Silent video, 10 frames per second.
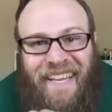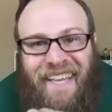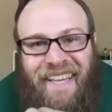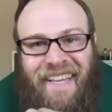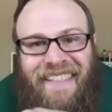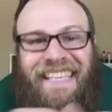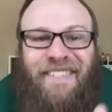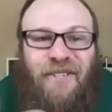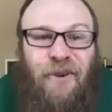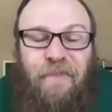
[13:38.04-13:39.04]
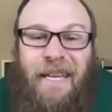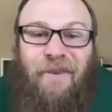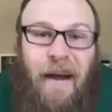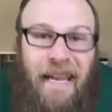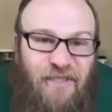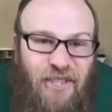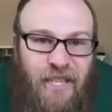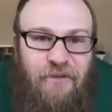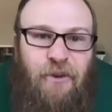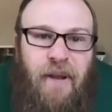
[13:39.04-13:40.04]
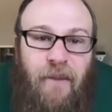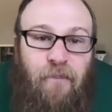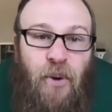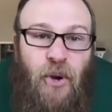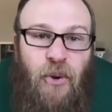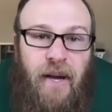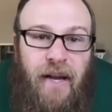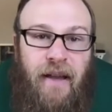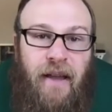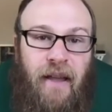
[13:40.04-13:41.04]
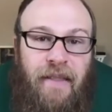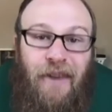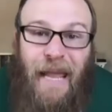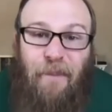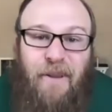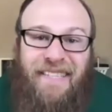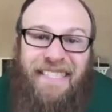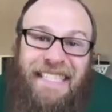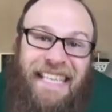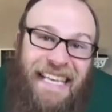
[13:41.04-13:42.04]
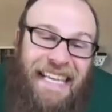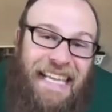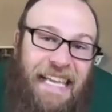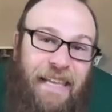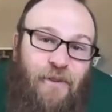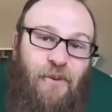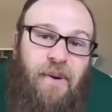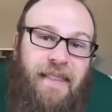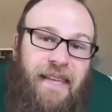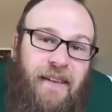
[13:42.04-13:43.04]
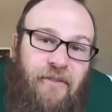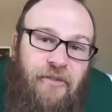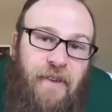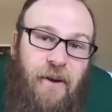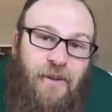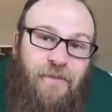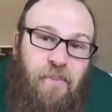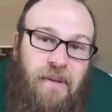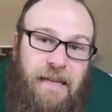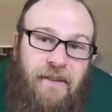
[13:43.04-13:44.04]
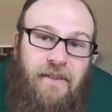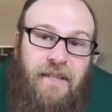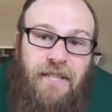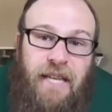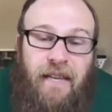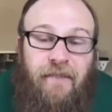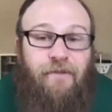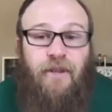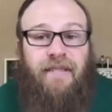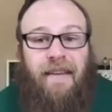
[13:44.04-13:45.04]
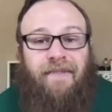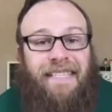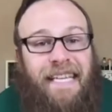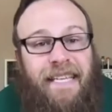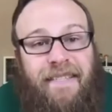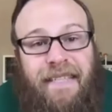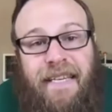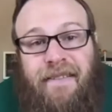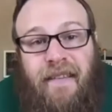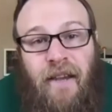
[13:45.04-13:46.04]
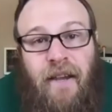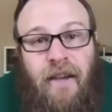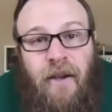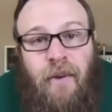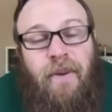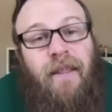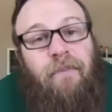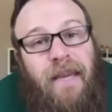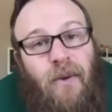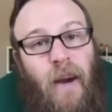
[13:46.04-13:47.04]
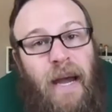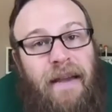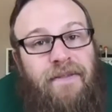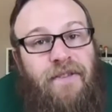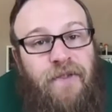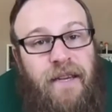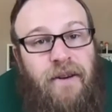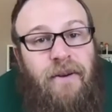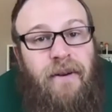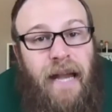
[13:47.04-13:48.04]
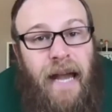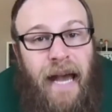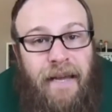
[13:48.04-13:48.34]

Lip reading: These two midwives, Shiphrah and Puah, they're able to see the evil within Pharaoh's political agenda. Verse 17 says, "But the midwives feared God,